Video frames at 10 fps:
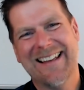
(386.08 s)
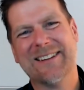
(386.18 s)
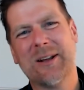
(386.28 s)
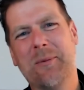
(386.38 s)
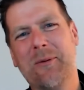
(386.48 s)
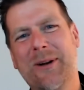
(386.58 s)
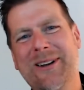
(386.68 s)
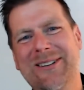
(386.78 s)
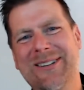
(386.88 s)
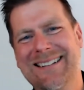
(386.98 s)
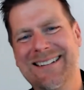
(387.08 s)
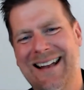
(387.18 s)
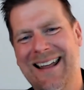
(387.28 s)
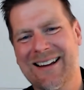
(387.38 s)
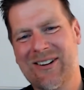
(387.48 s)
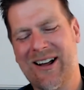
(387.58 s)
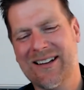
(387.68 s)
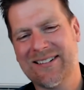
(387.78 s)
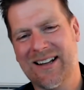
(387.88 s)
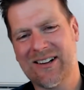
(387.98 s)
So, but what are you seeing today
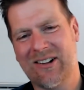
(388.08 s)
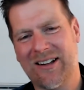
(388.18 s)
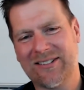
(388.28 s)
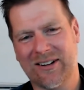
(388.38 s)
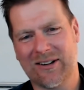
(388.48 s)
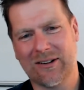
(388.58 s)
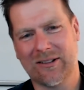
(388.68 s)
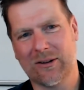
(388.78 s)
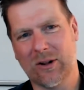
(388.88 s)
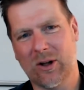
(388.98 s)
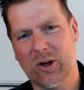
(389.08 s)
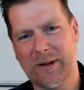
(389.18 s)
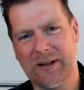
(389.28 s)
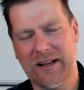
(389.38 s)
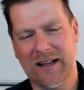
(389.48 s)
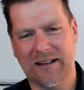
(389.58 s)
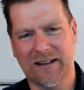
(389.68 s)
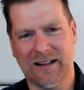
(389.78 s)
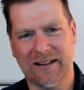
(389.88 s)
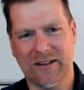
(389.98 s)
across the globe
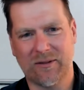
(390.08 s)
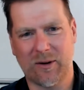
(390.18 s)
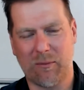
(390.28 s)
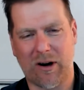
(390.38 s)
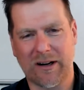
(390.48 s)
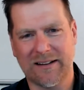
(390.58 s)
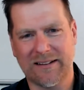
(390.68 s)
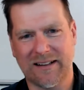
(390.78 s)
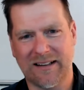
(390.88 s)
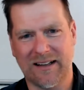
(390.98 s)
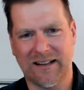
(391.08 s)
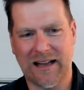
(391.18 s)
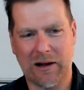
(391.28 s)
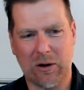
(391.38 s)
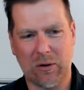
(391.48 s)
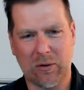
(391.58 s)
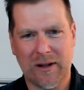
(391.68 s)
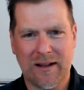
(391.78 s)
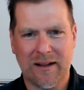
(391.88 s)
and different markets, and how